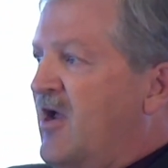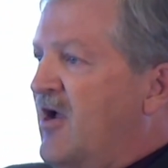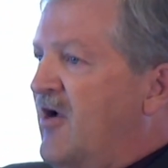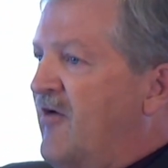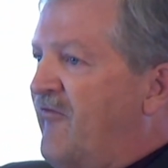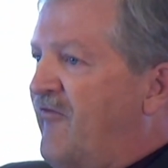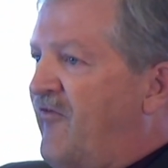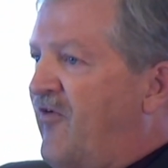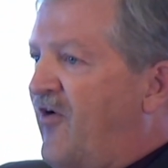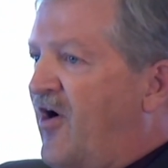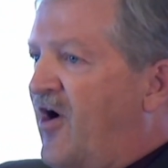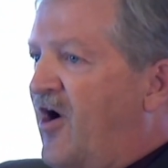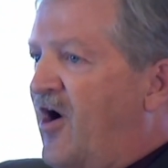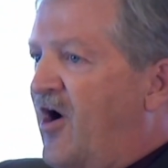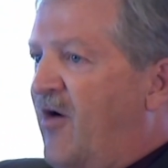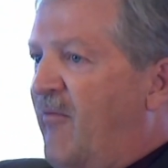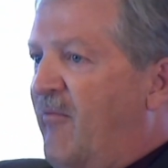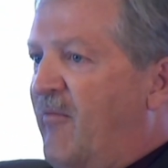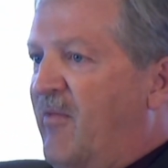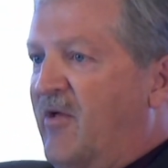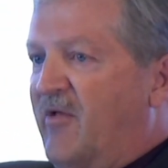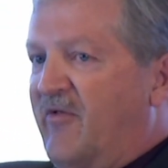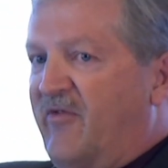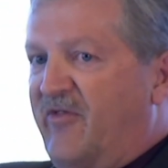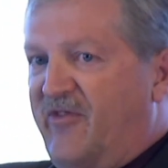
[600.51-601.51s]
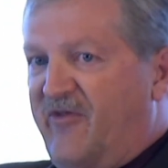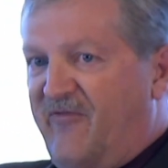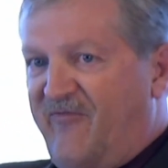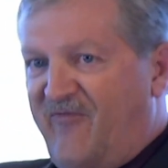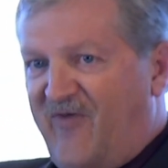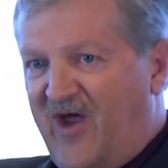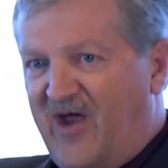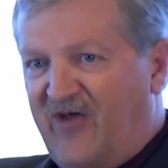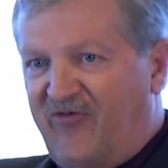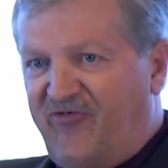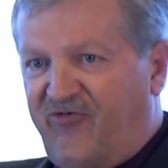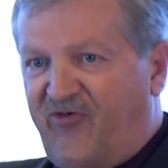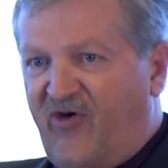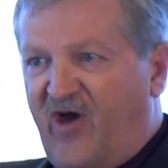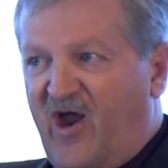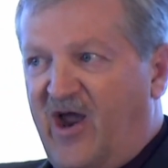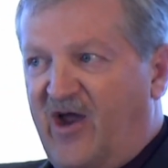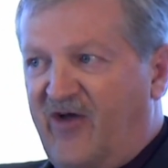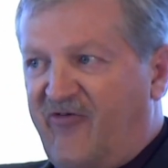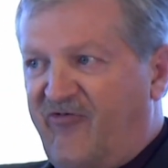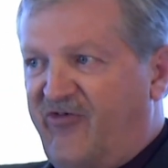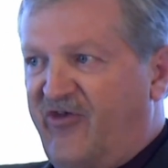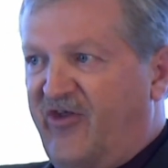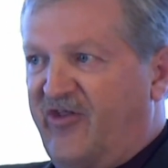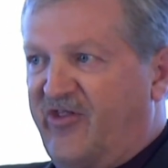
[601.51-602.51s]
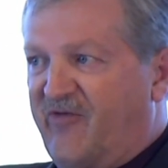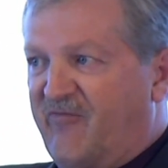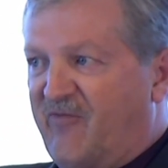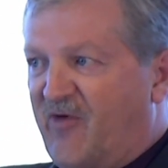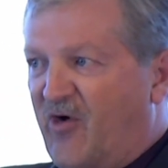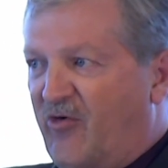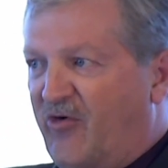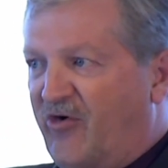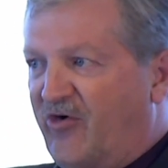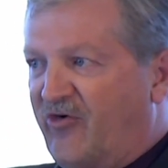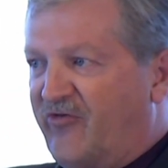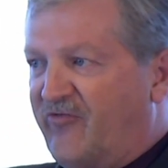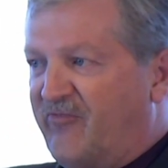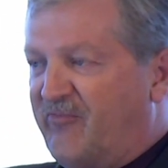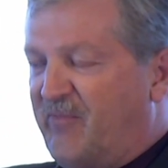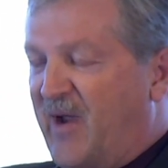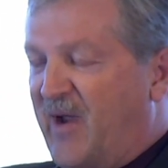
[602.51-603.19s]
from the fast tracks that the voters